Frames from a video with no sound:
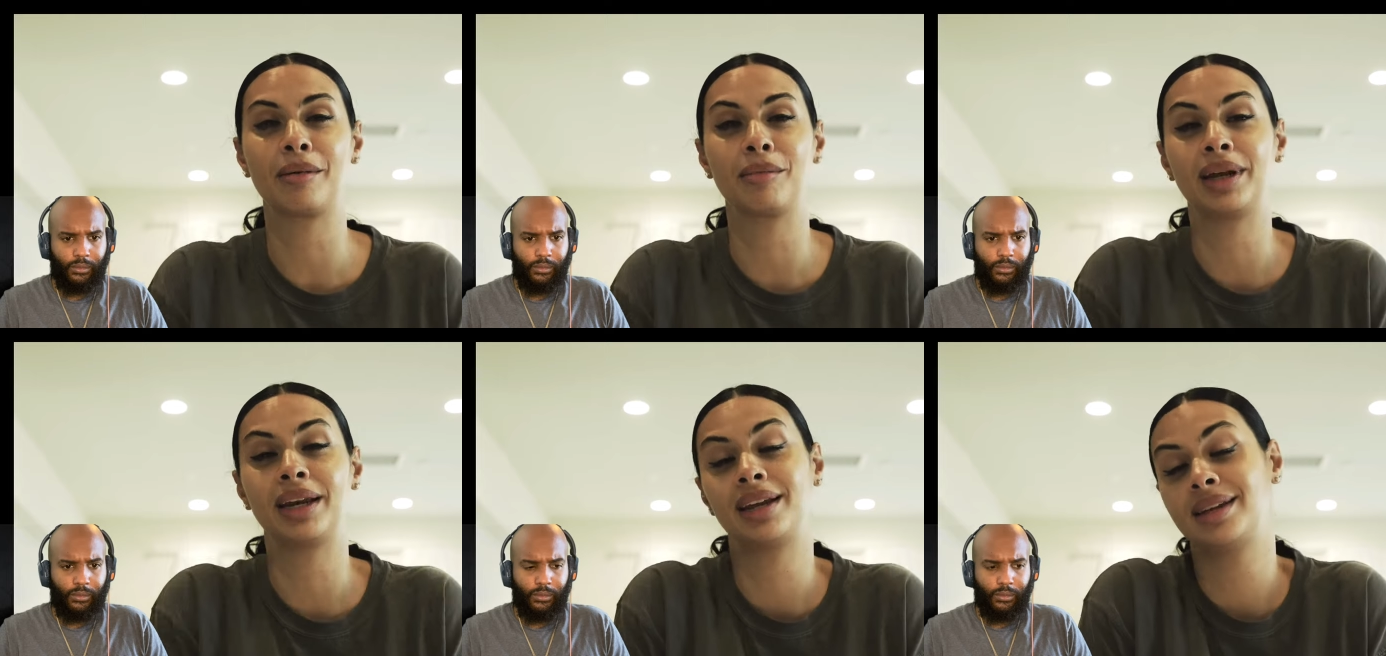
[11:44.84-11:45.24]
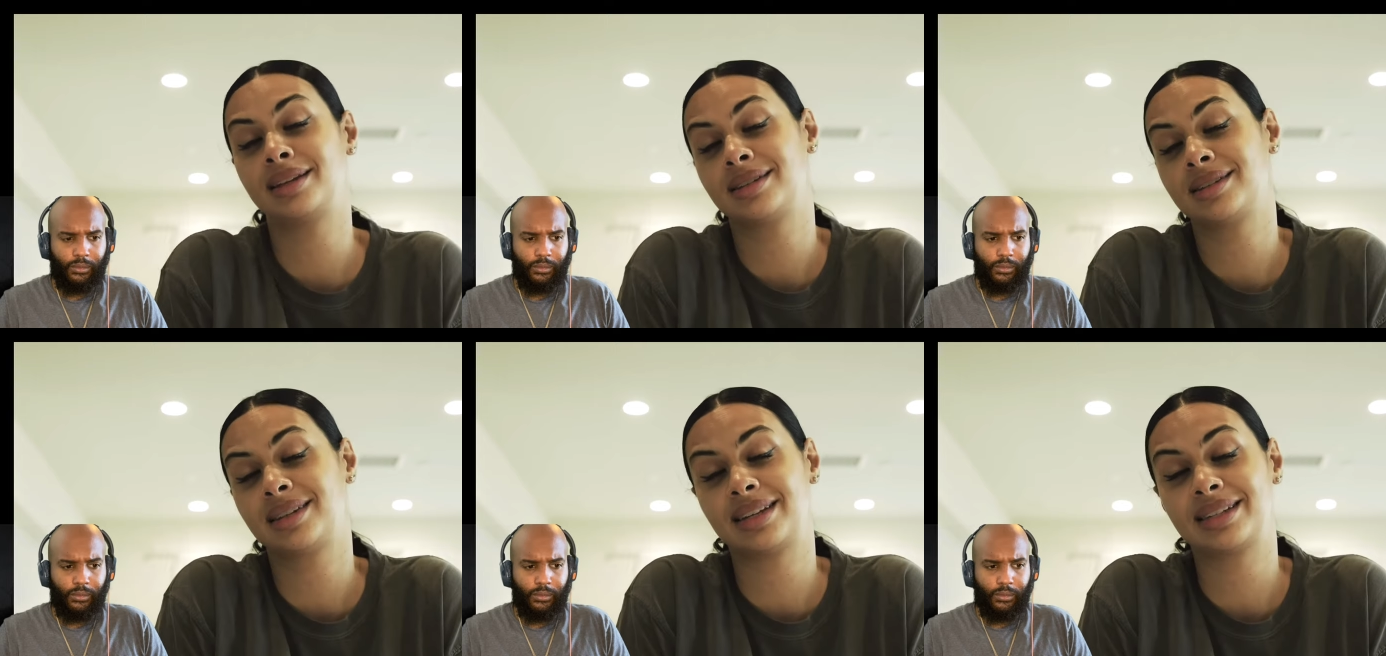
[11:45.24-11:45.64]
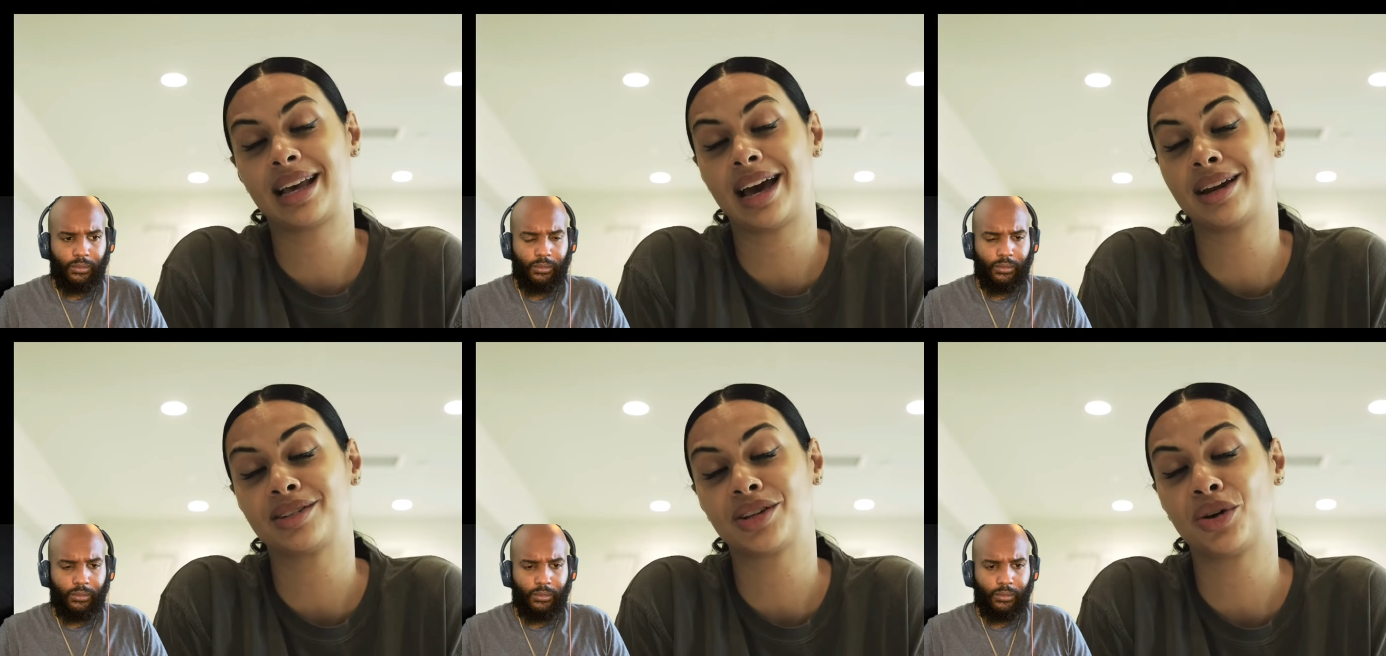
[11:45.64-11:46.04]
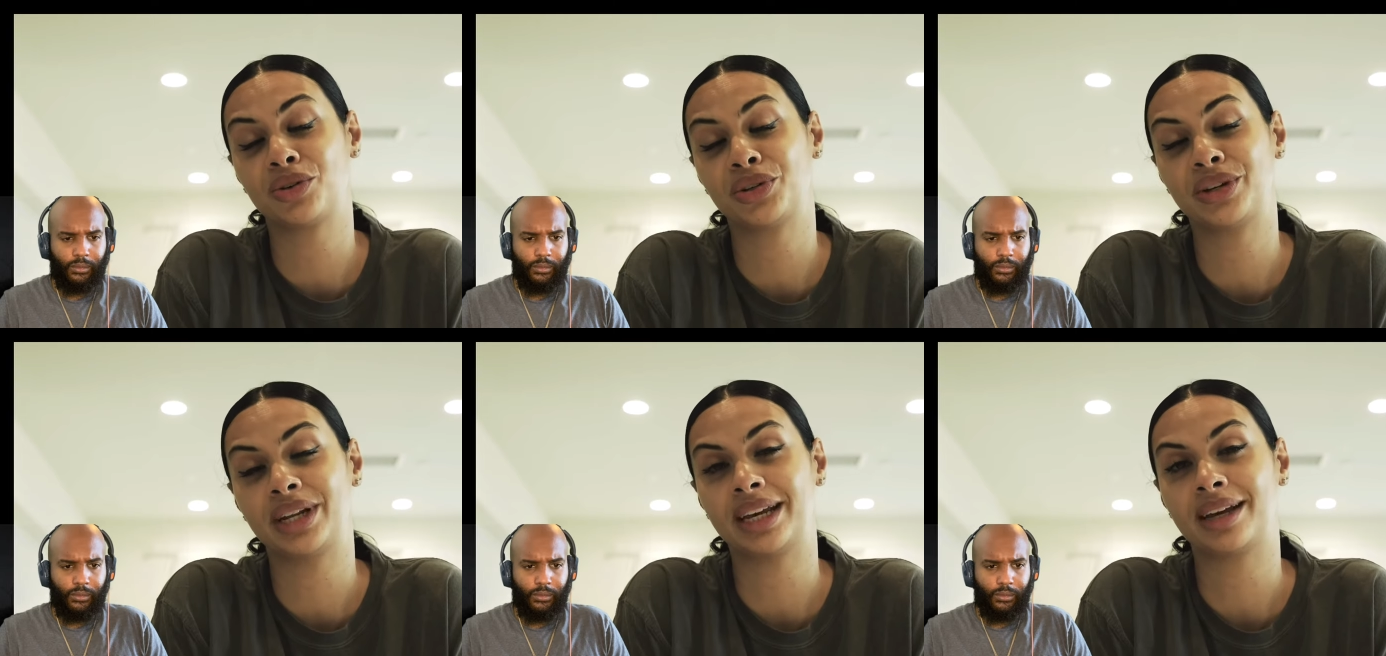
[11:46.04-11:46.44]
Speaker 1: I mean, he's he's got his own
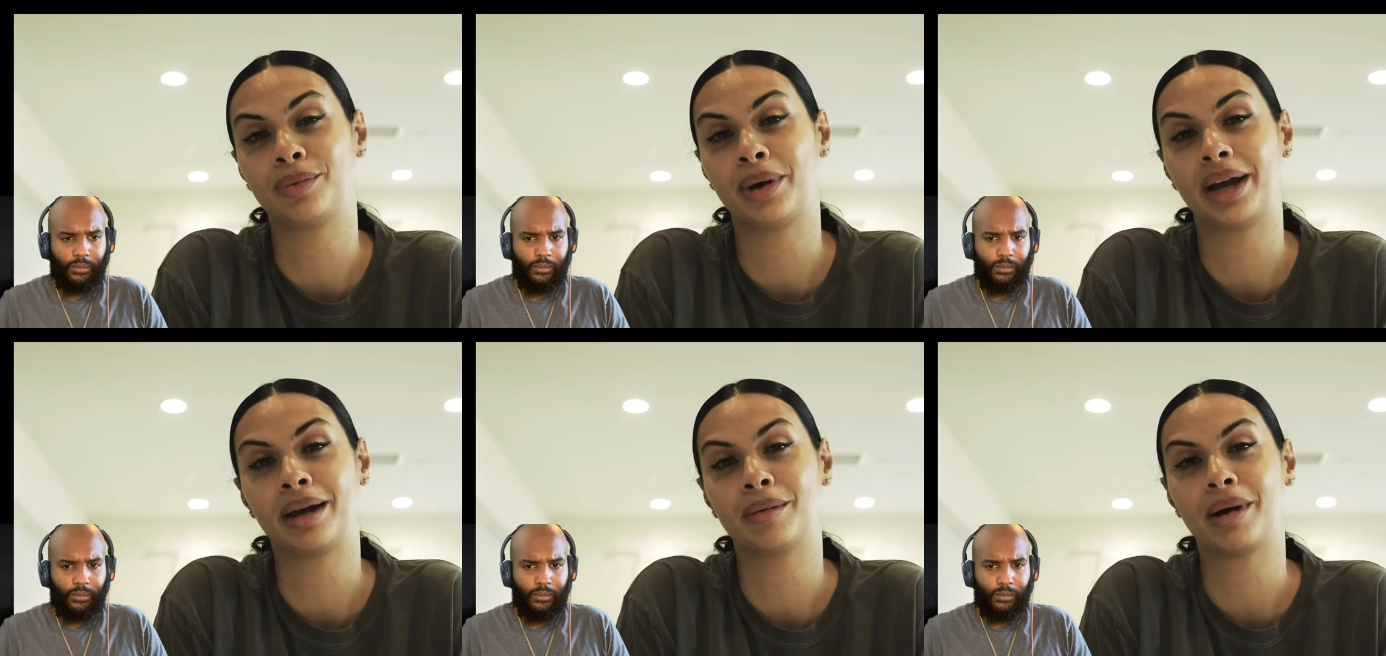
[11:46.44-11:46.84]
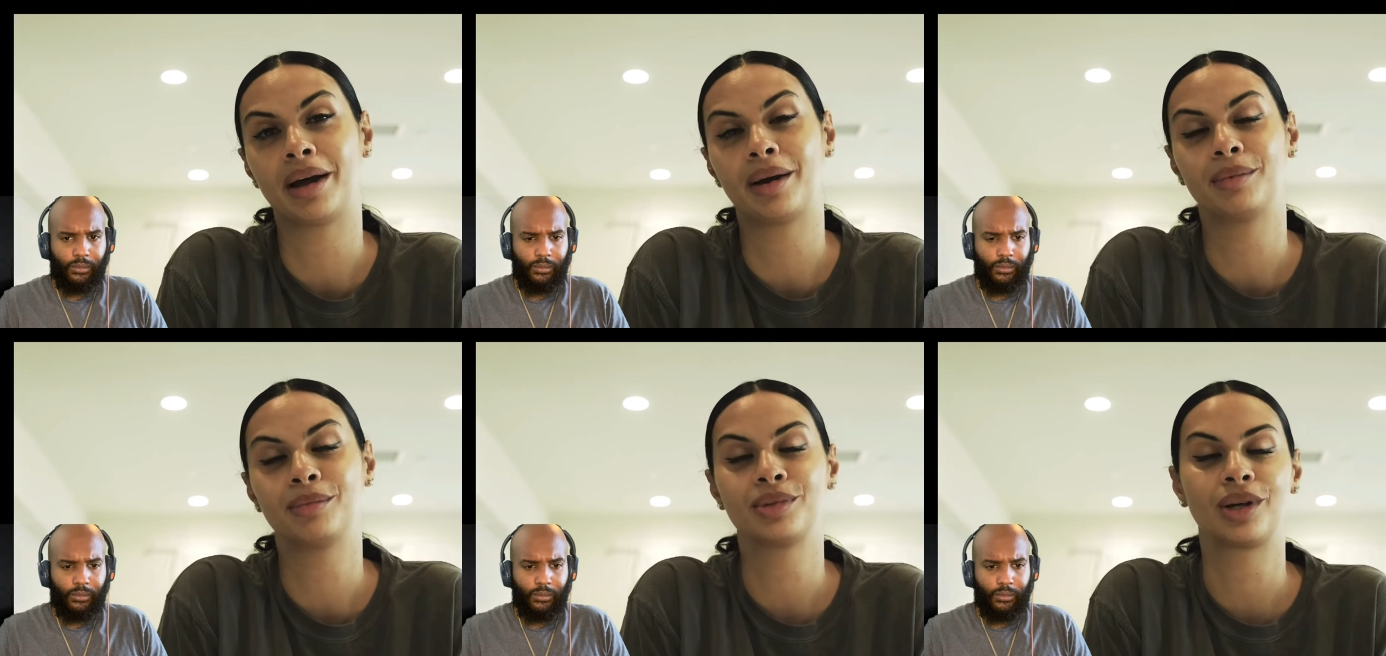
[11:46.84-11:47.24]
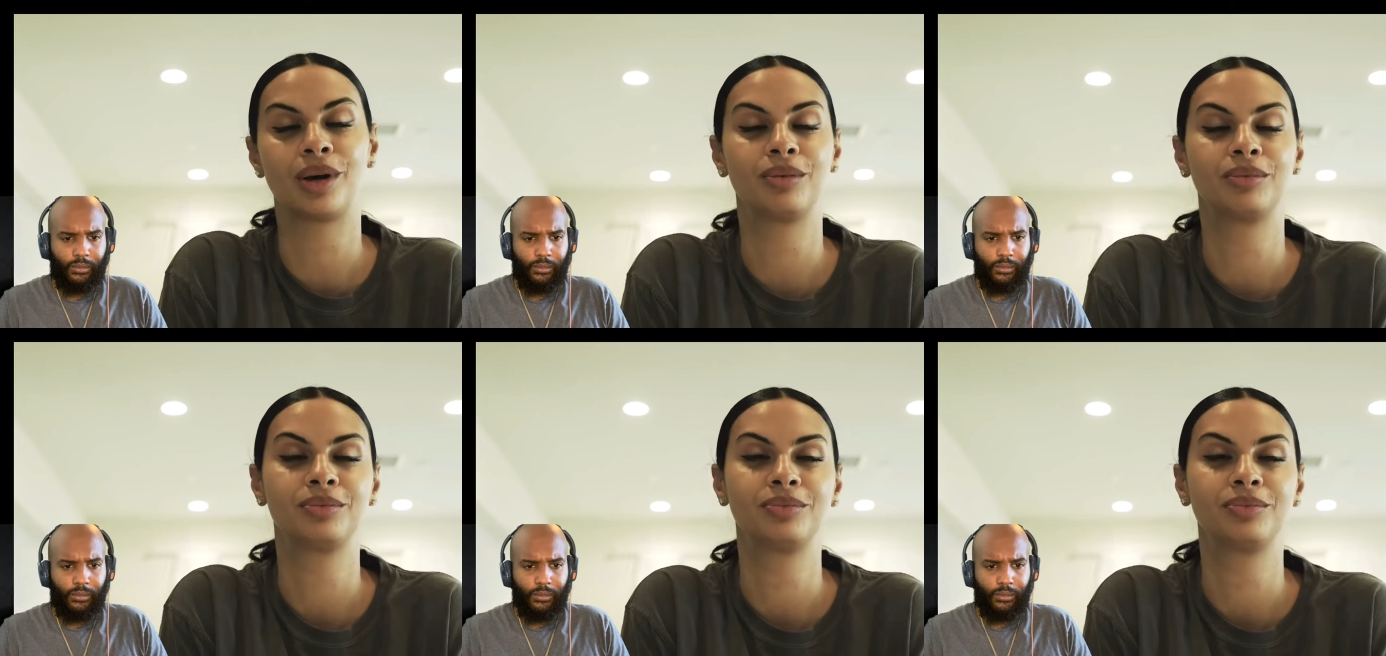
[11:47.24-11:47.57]
unique way about himself. So.